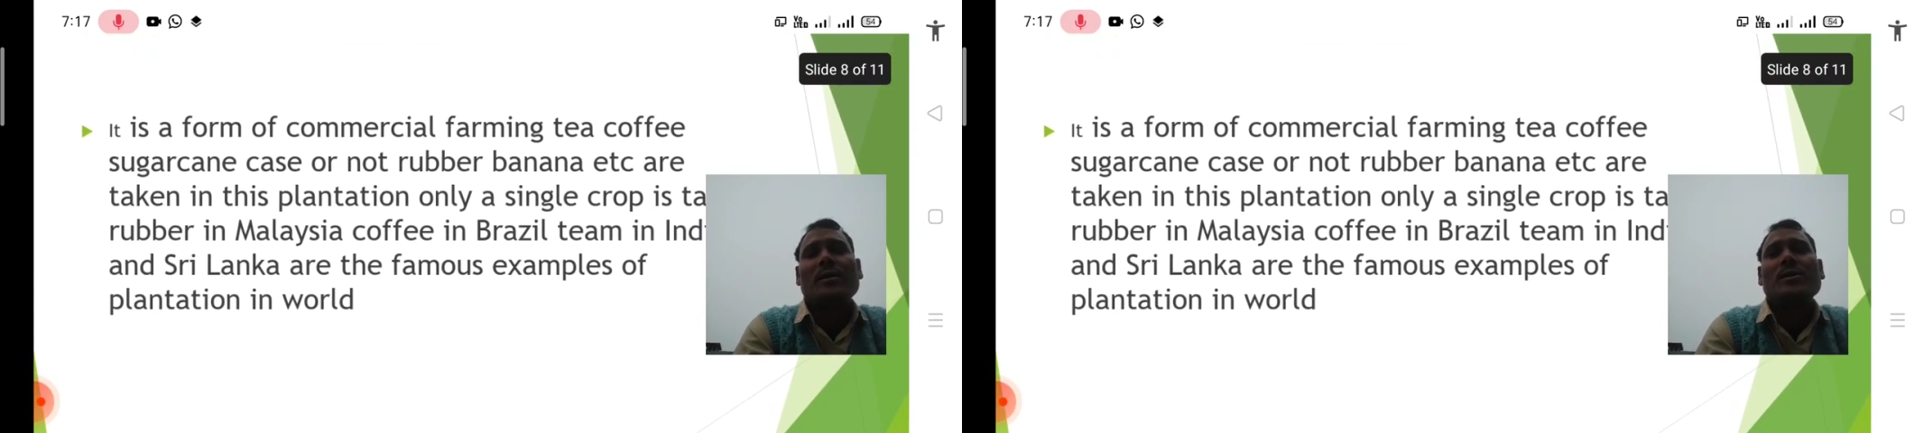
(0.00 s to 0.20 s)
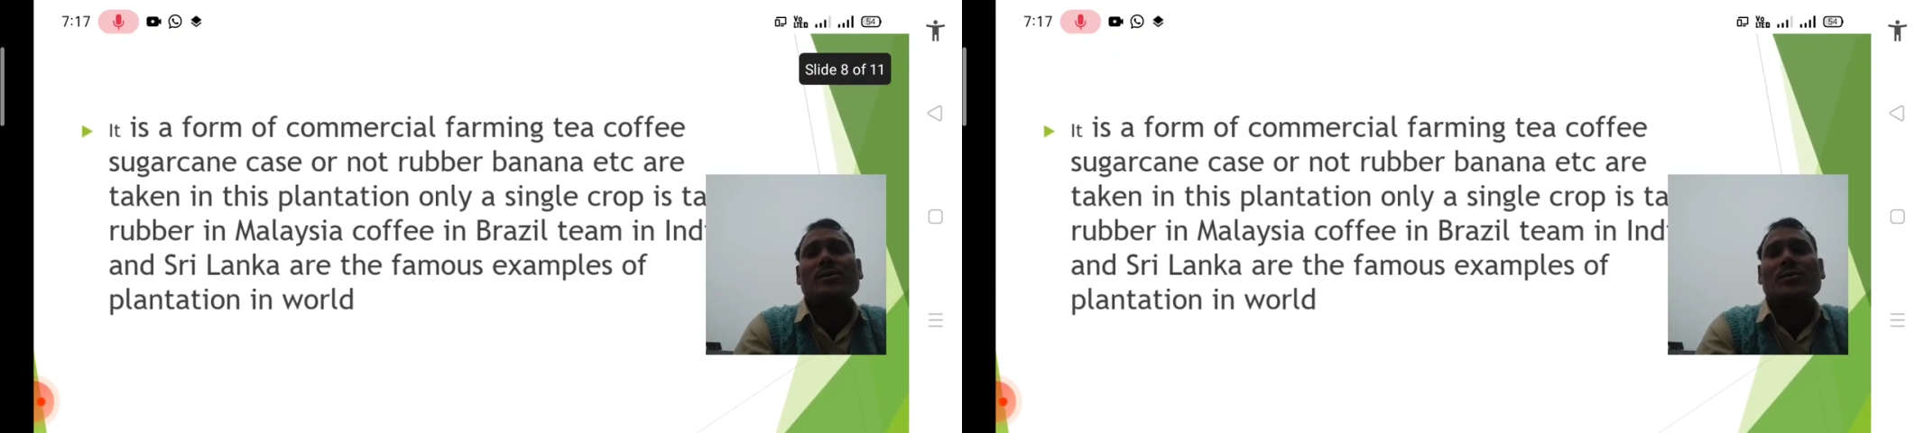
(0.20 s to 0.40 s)

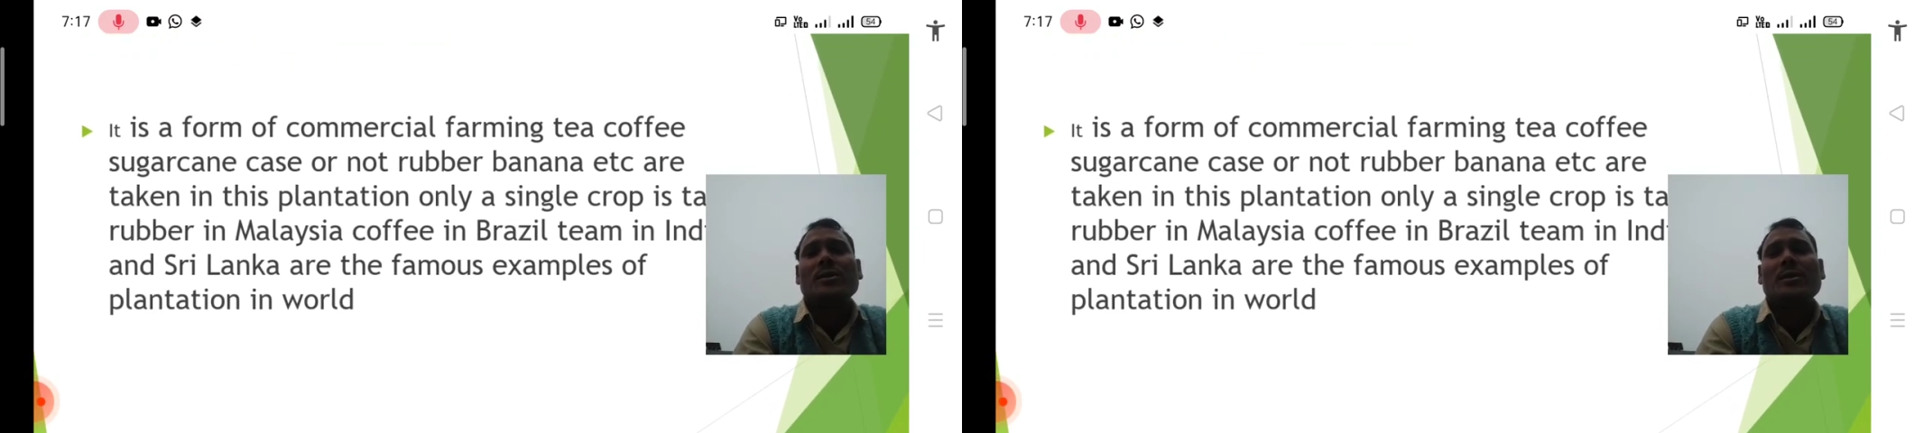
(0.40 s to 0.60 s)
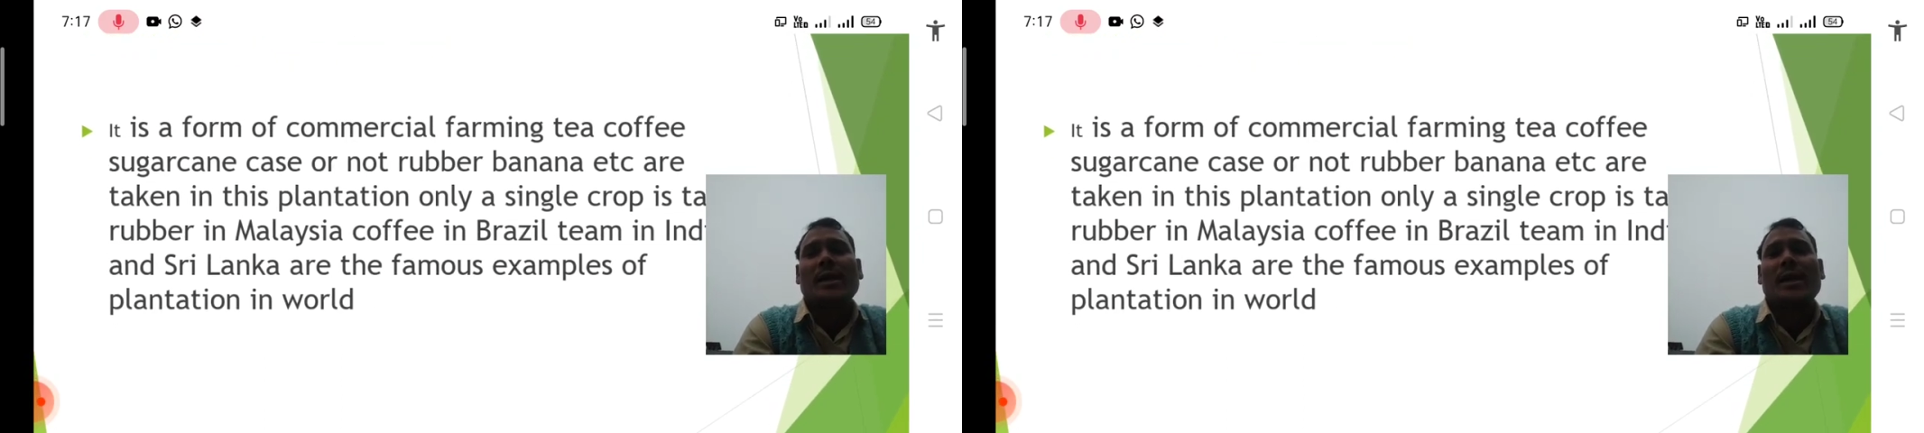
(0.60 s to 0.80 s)

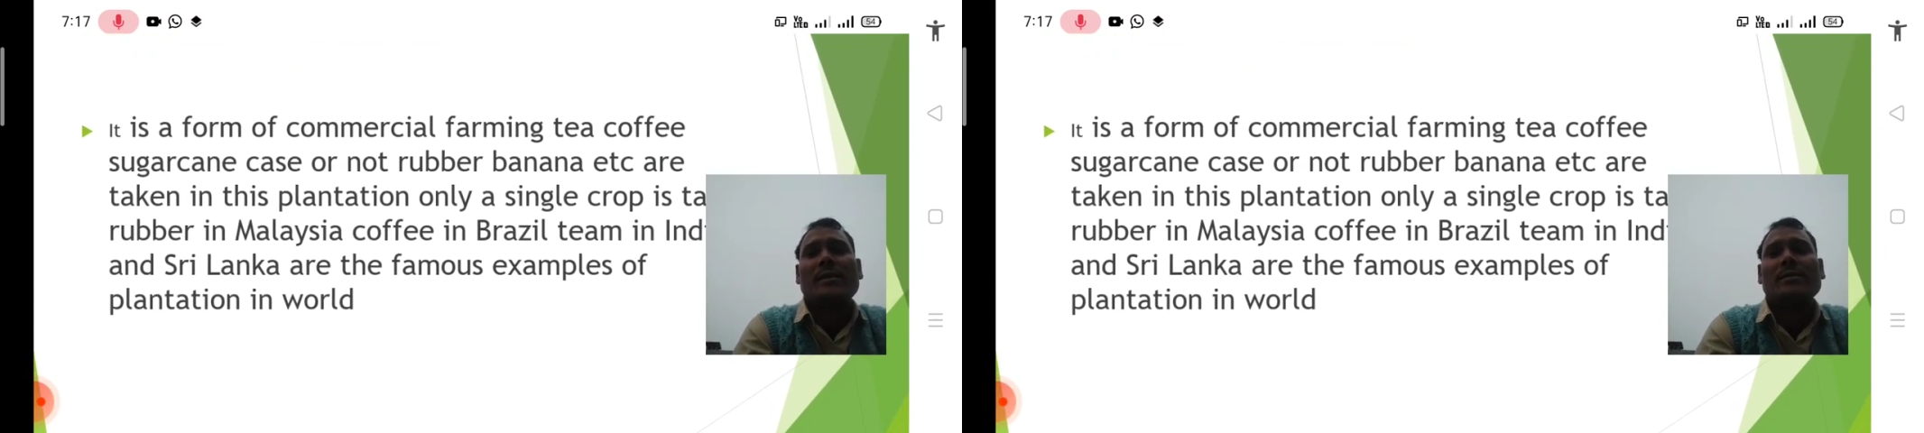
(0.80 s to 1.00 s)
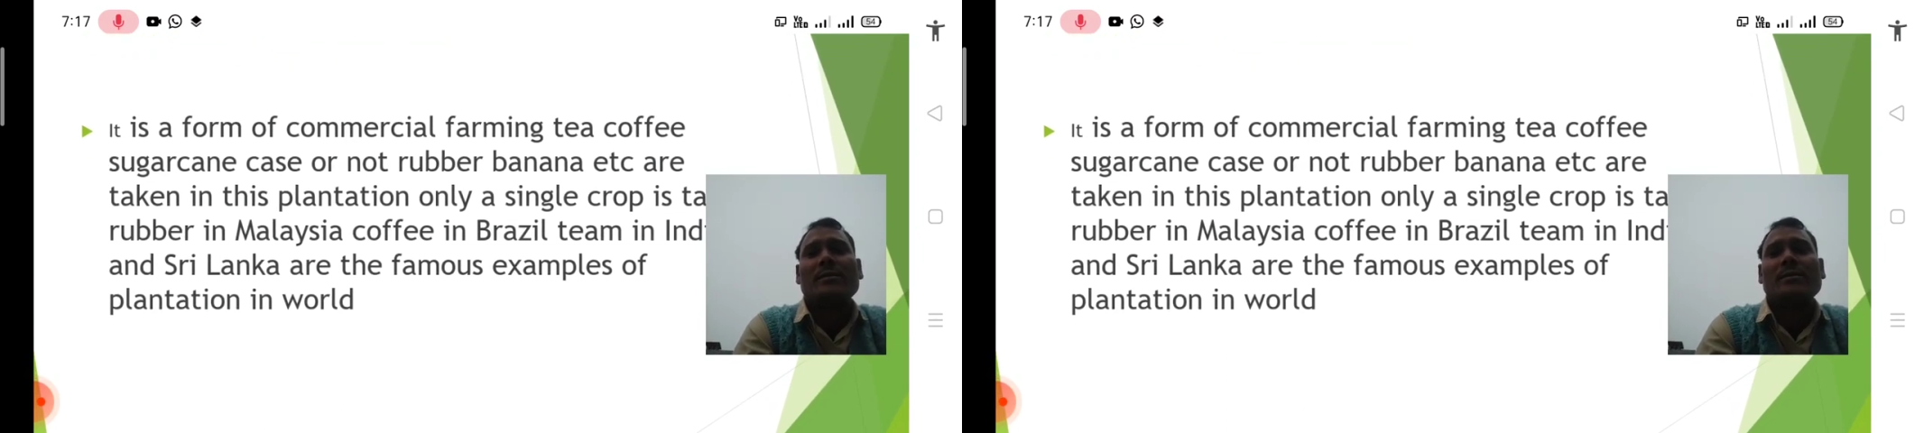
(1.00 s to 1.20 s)
sugarcane
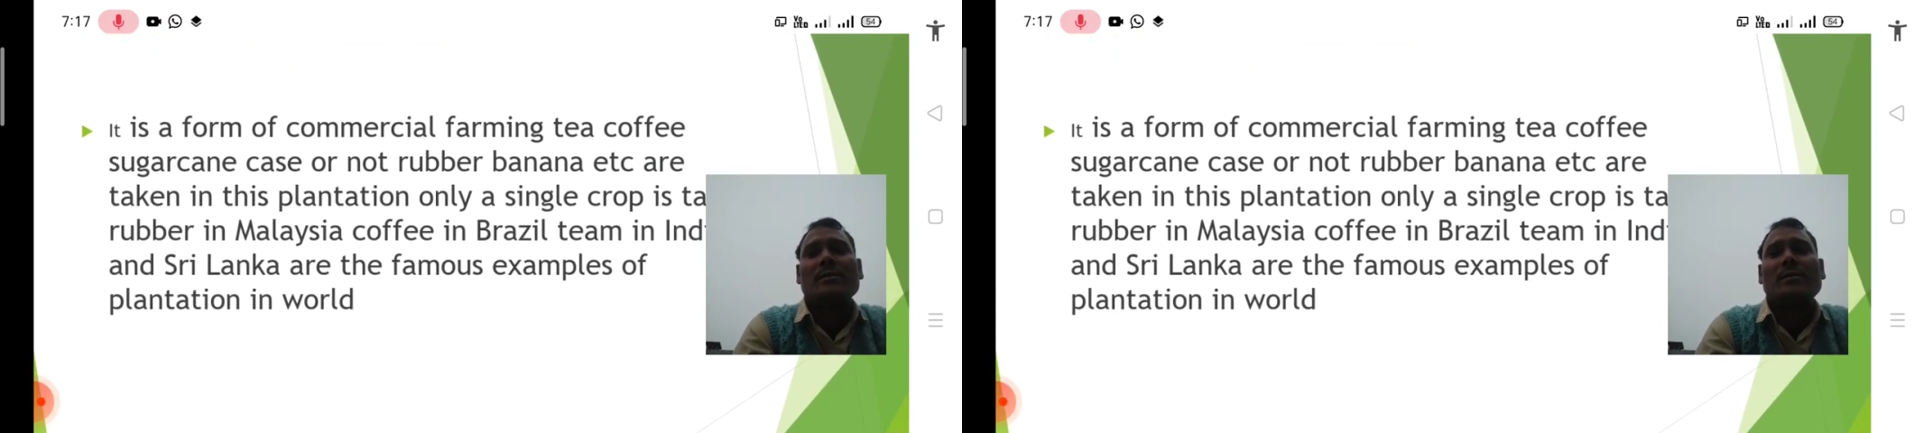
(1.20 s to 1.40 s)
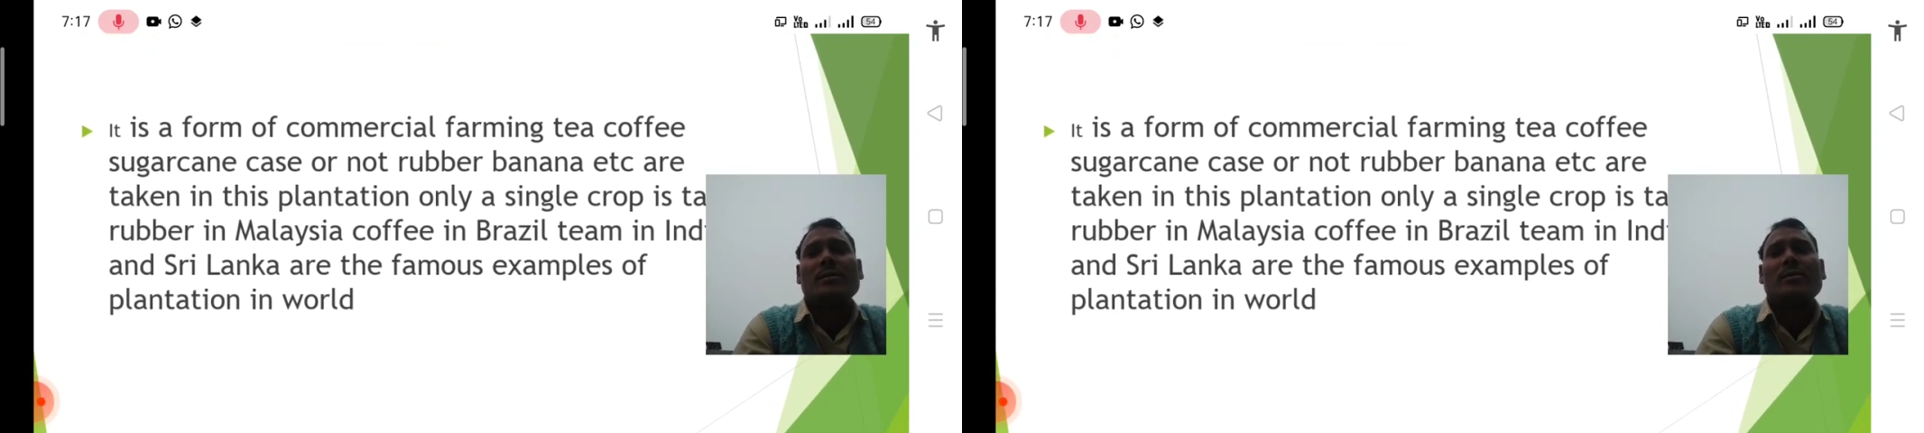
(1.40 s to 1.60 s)

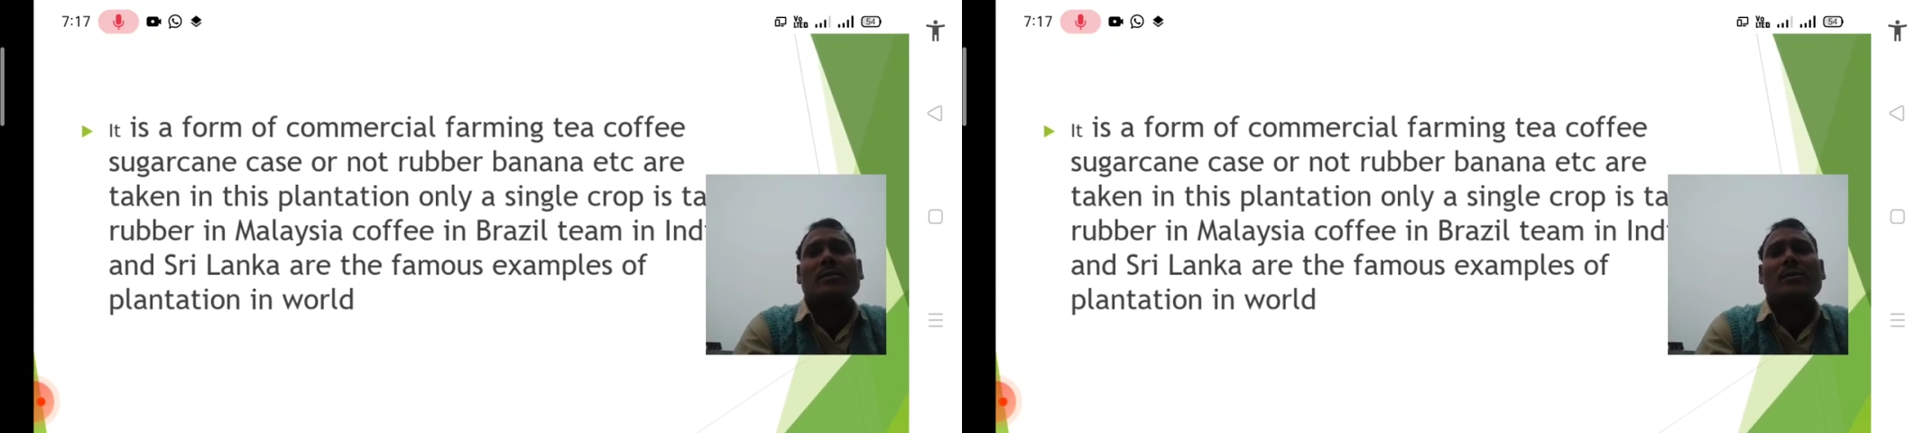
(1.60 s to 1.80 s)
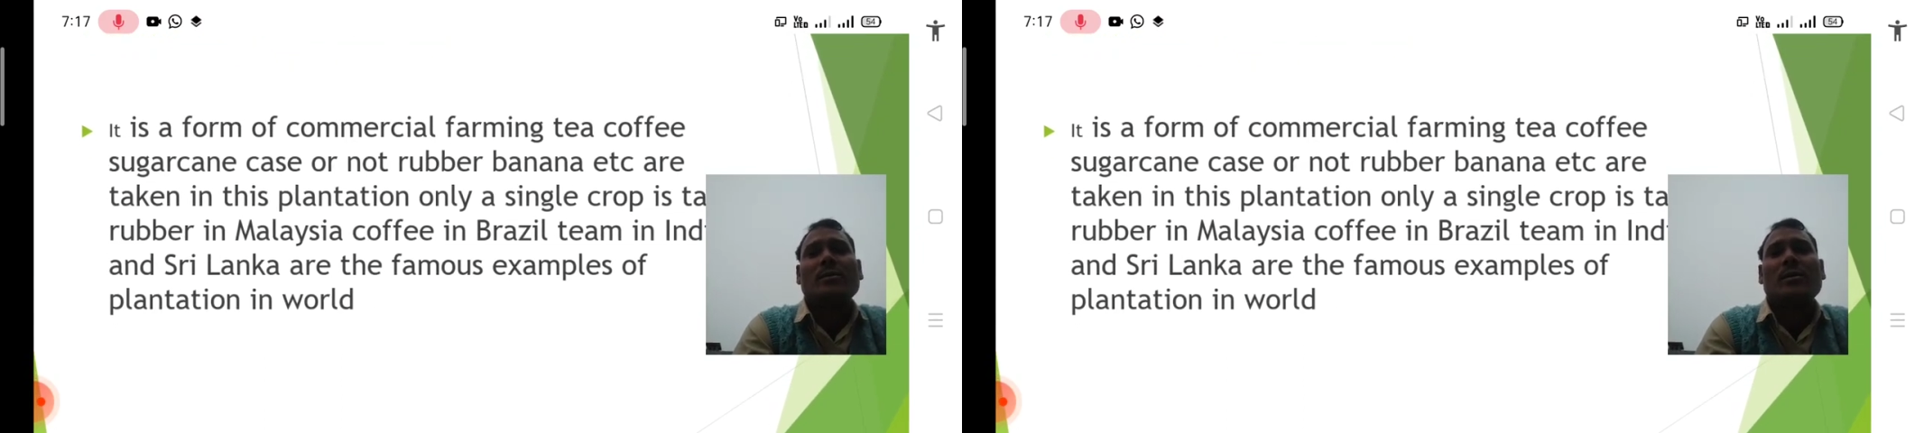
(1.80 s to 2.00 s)

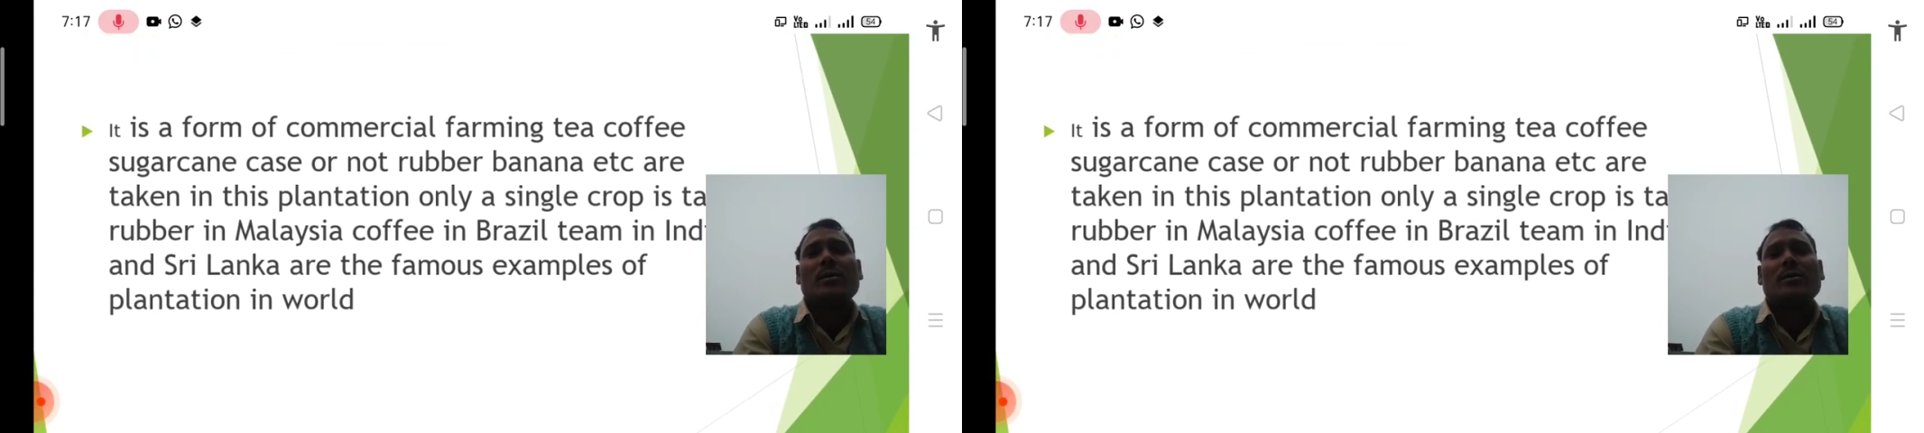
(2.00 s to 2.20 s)
or